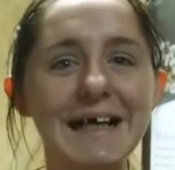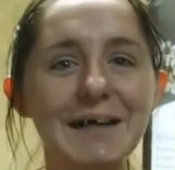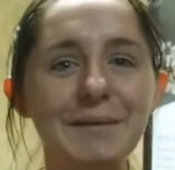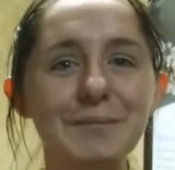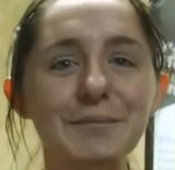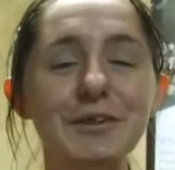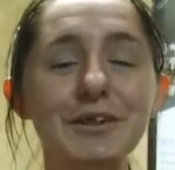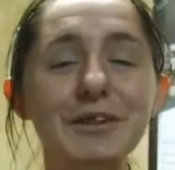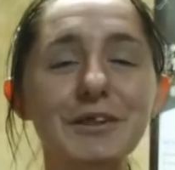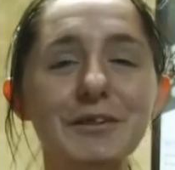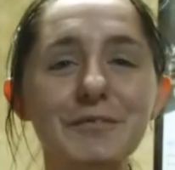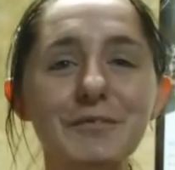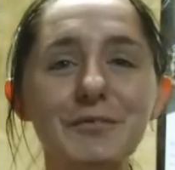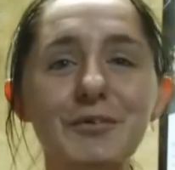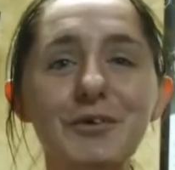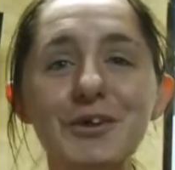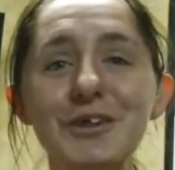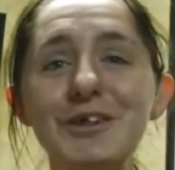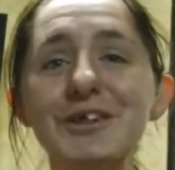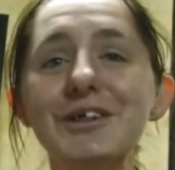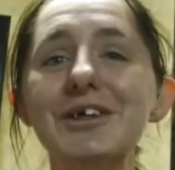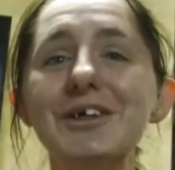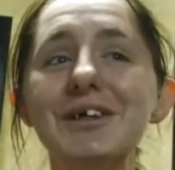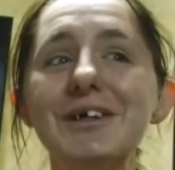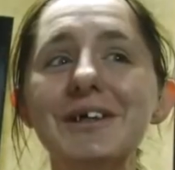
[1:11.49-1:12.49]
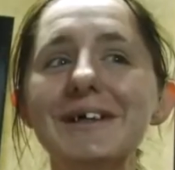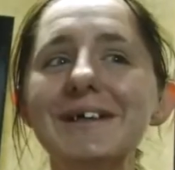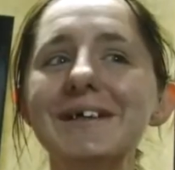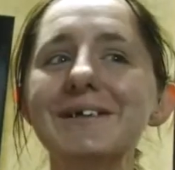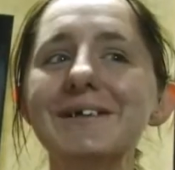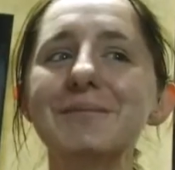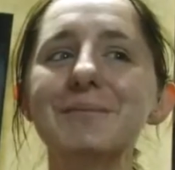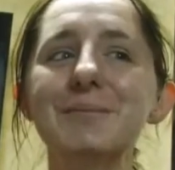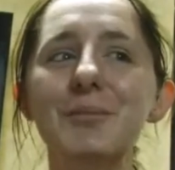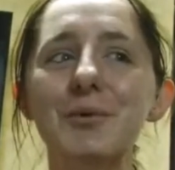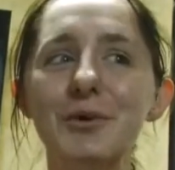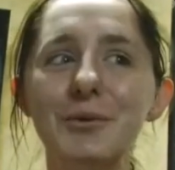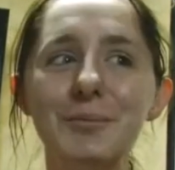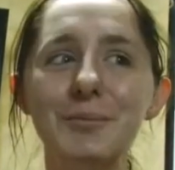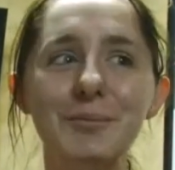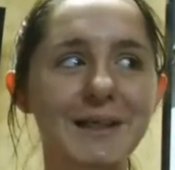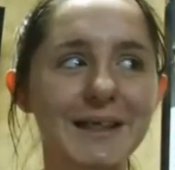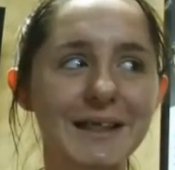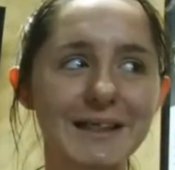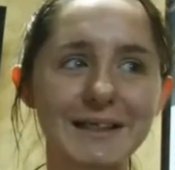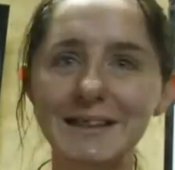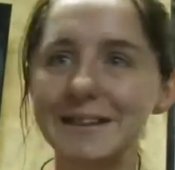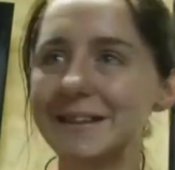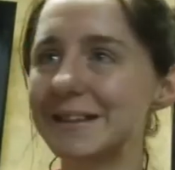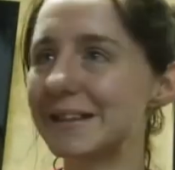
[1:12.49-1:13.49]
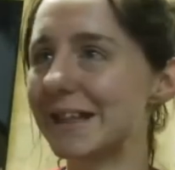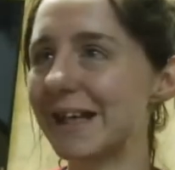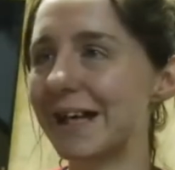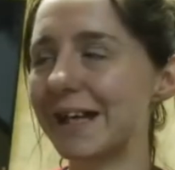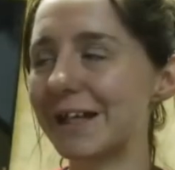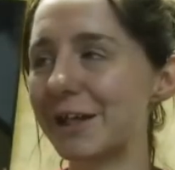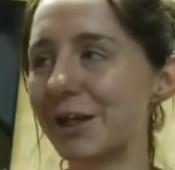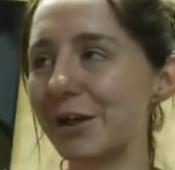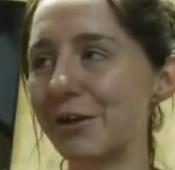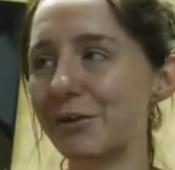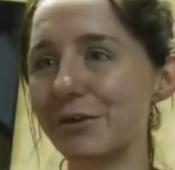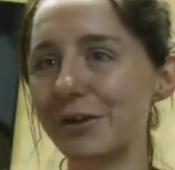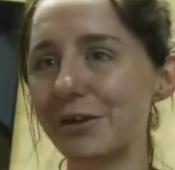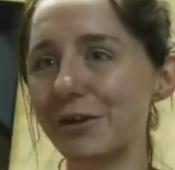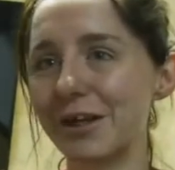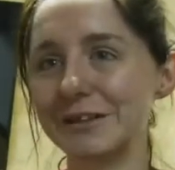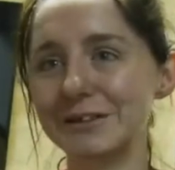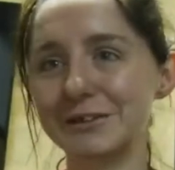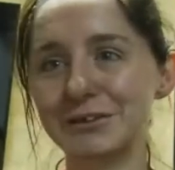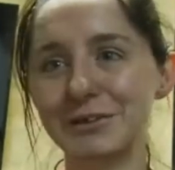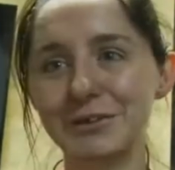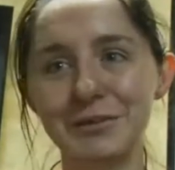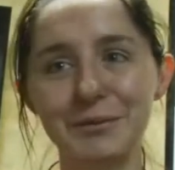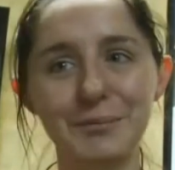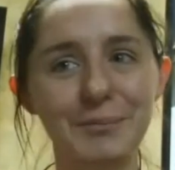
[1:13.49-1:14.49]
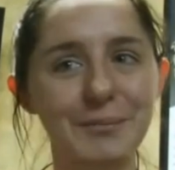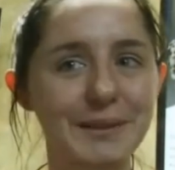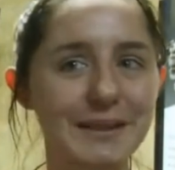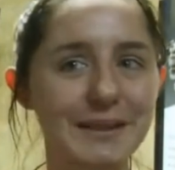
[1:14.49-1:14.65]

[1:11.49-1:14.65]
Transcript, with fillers: I'm looking forward to more blessings I know God's going to